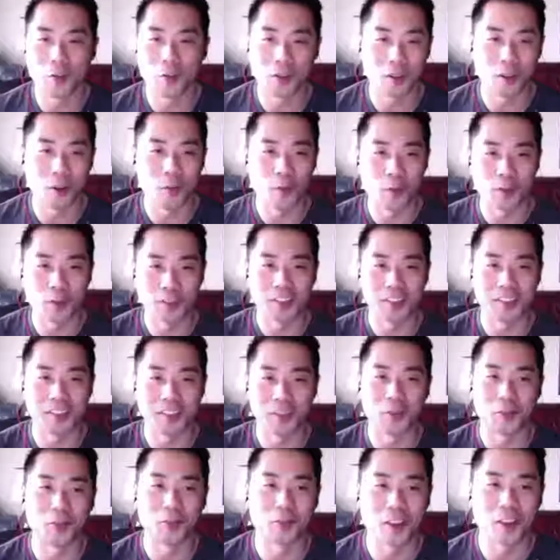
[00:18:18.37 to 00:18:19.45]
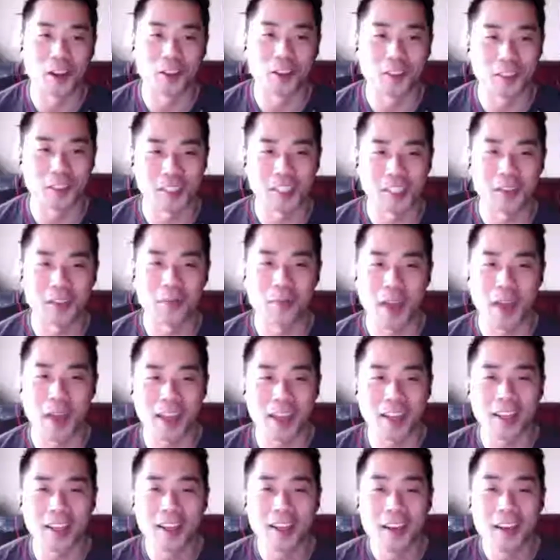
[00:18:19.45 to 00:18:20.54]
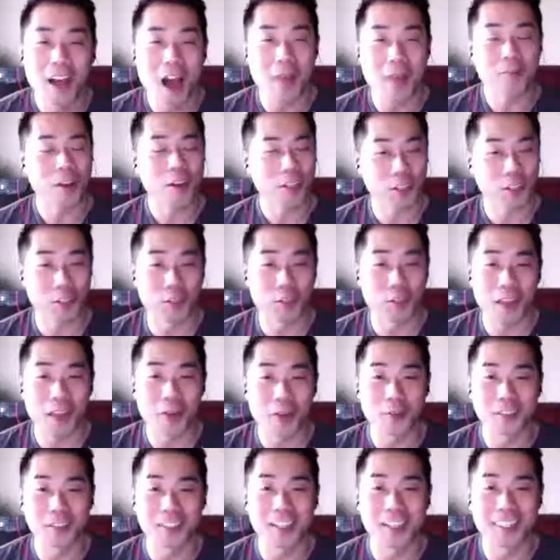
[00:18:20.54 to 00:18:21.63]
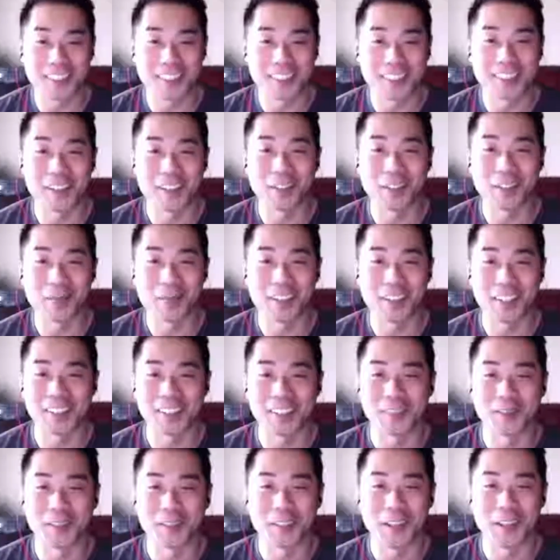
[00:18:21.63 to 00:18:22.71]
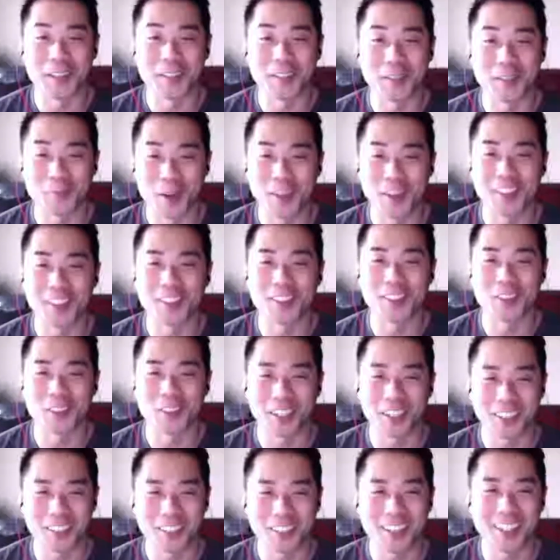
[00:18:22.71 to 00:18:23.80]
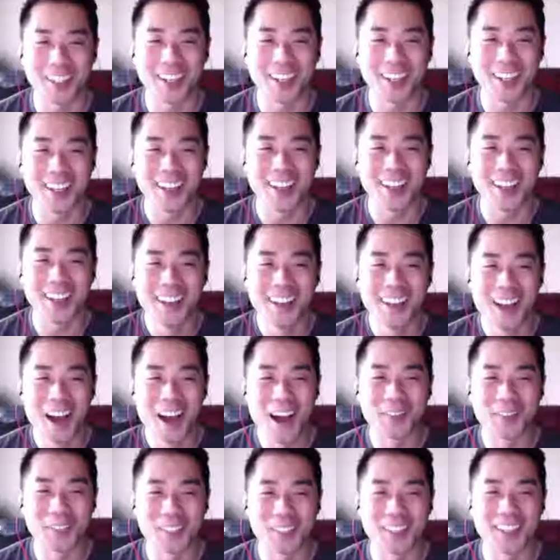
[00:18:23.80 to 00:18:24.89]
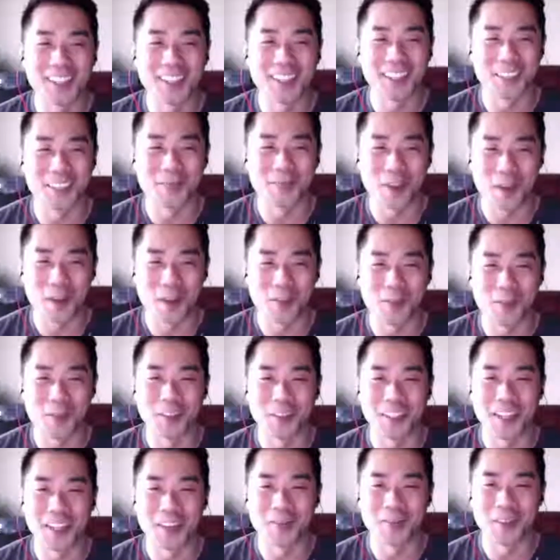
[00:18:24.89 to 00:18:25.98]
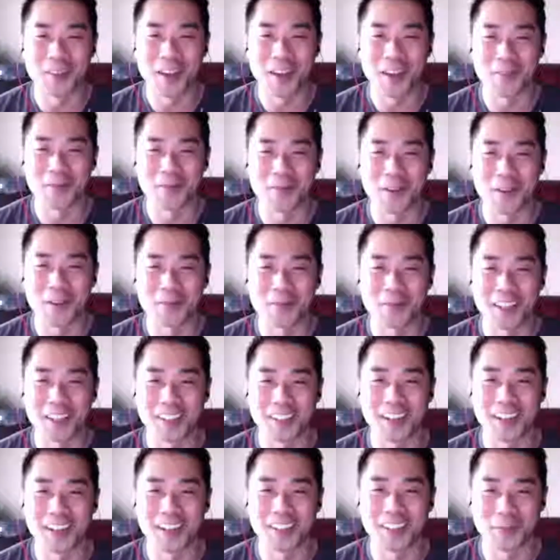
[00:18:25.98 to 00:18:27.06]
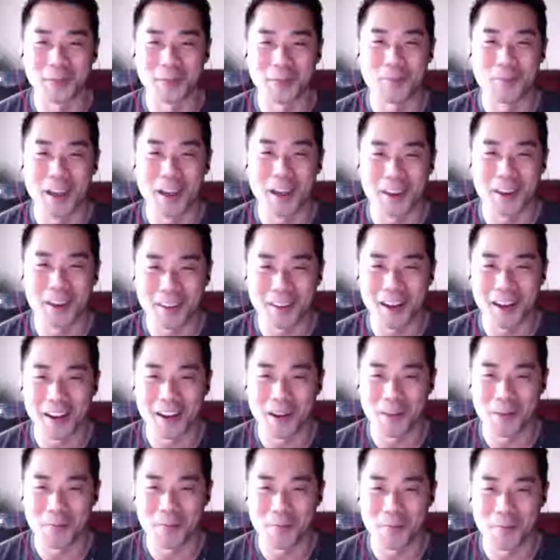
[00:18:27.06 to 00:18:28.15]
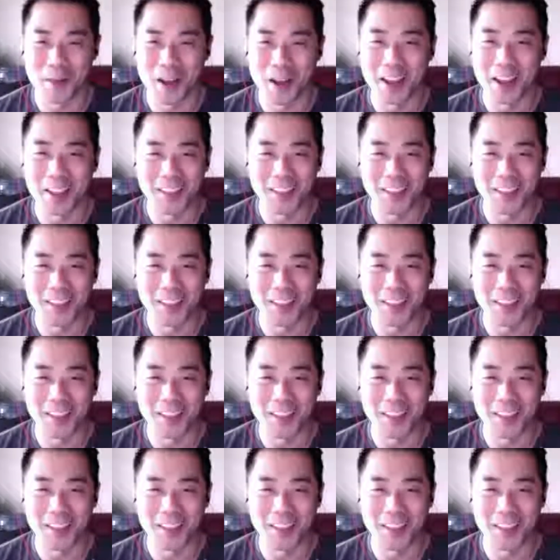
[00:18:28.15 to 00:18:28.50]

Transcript: almost $0 in the bank. I'm not sure if that was necessarily because of a smart structure. I'm sure that they could probably have done a little bit better, but